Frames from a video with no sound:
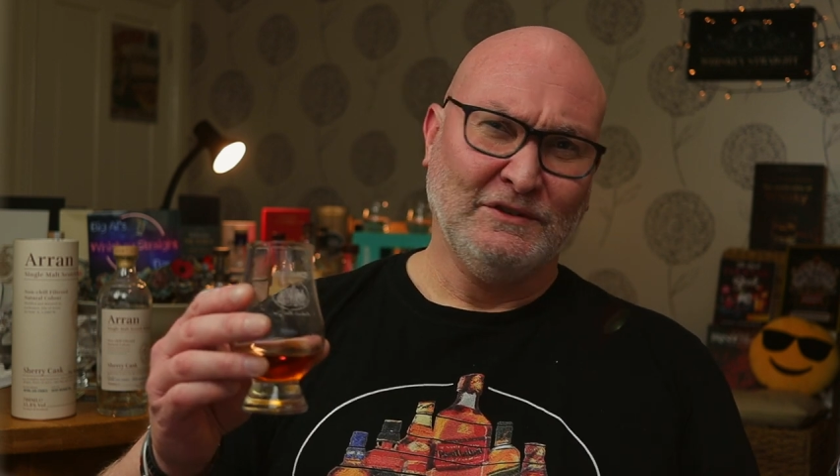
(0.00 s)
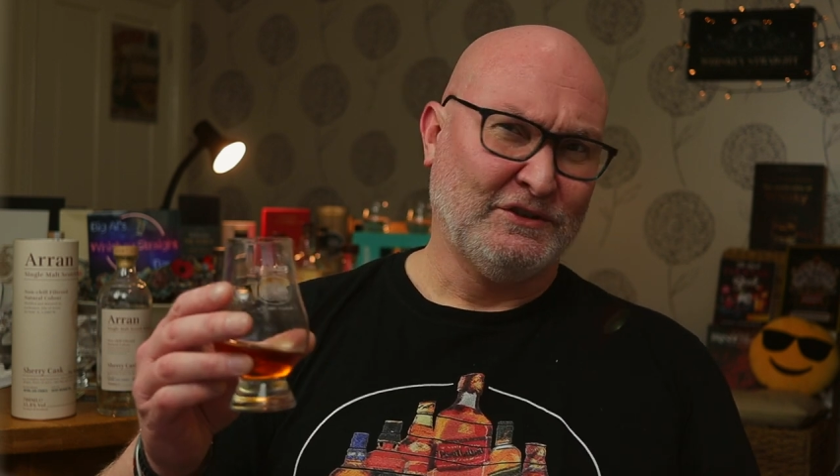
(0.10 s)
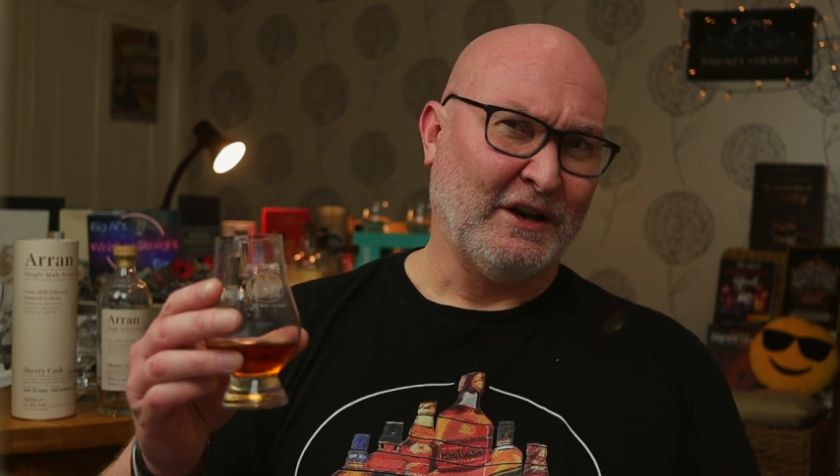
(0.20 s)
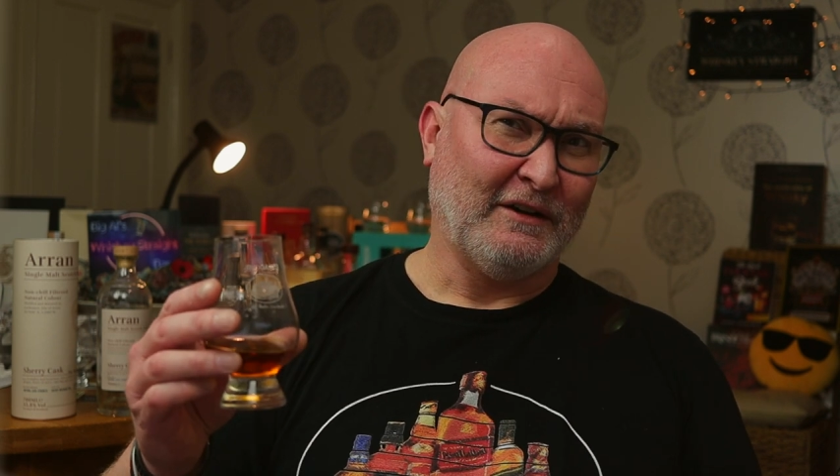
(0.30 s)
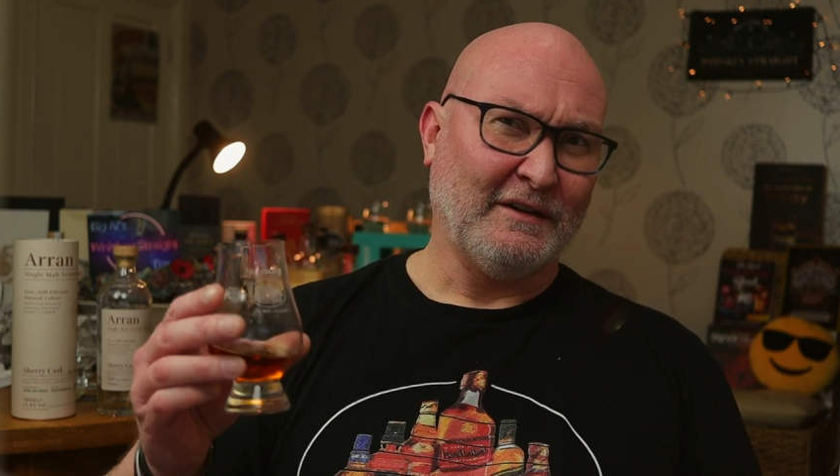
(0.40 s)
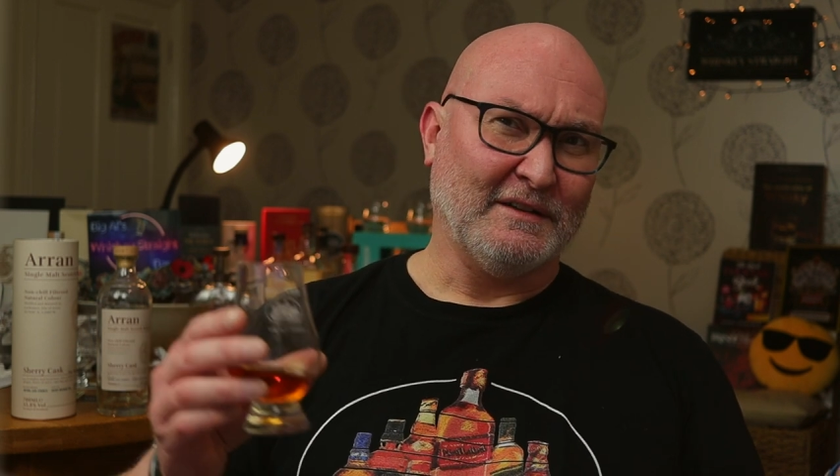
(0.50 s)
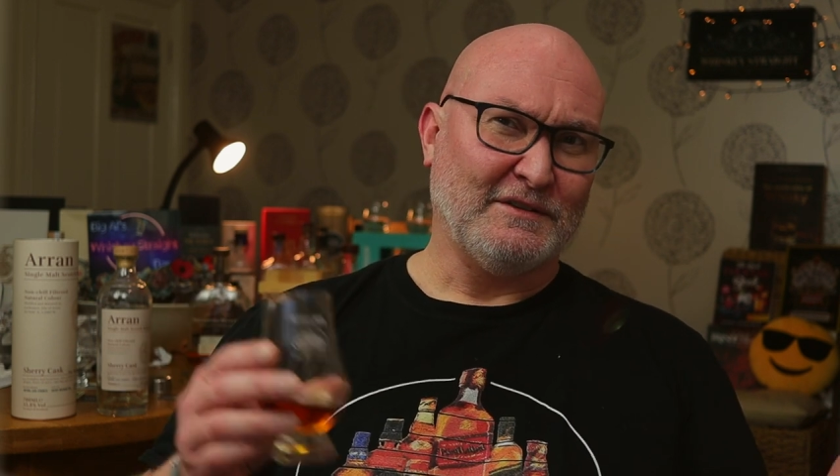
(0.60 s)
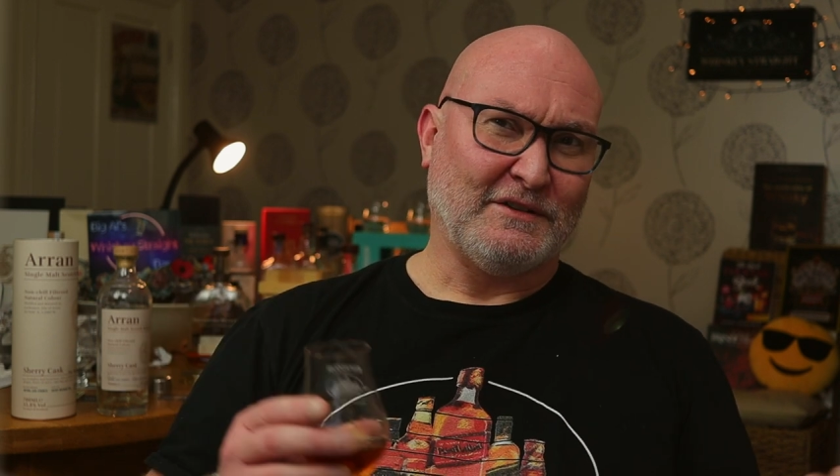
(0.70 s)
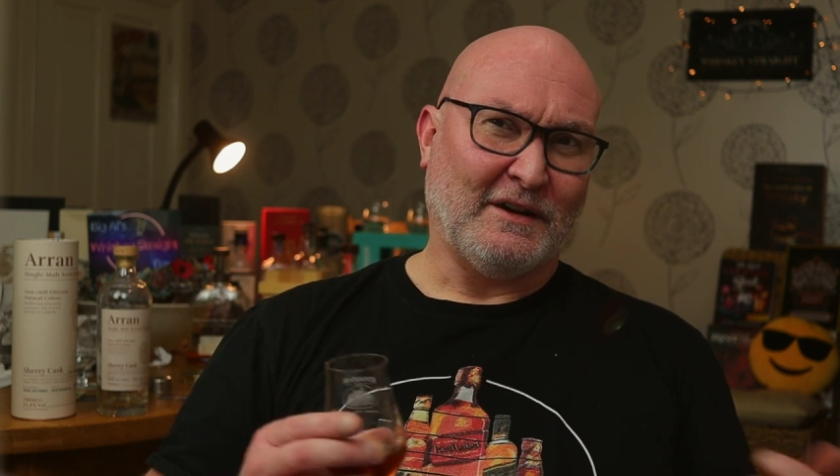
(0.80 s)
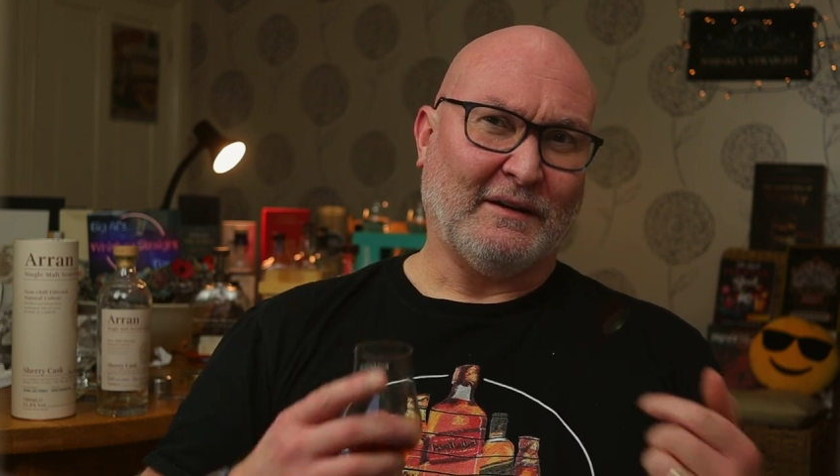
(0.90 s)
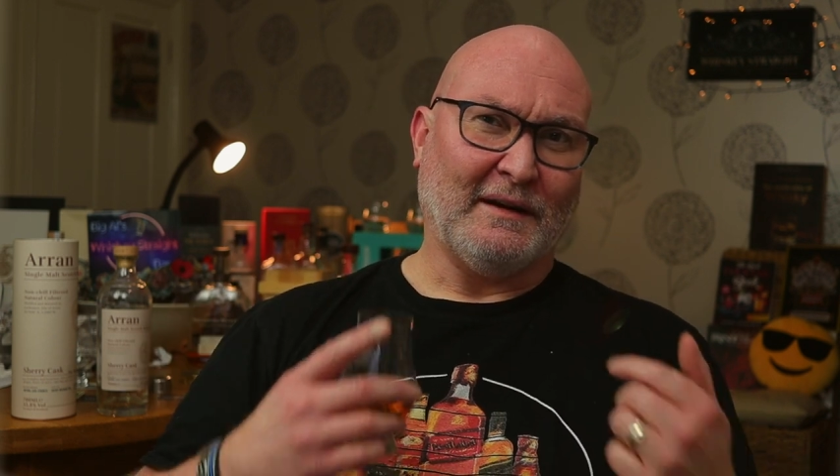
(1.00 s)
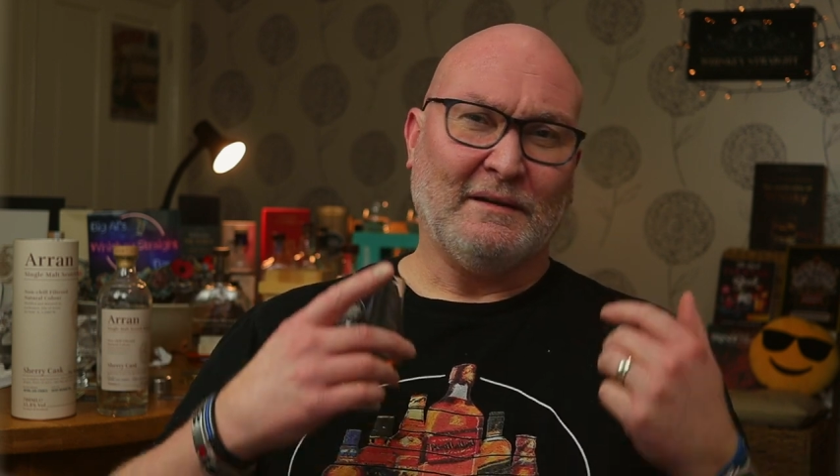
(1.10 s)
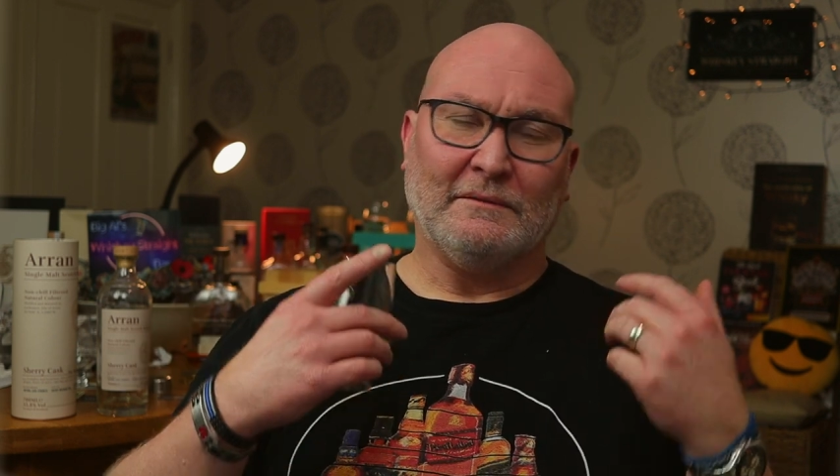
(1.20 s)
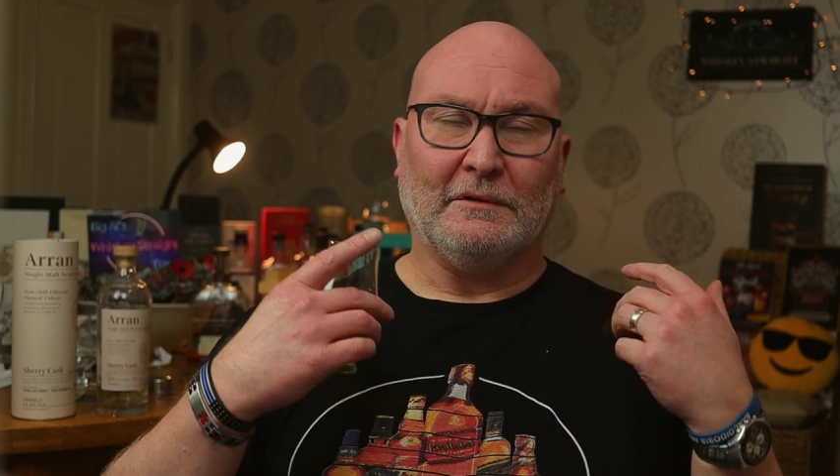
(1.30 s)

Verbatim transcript: Cherry and sherry,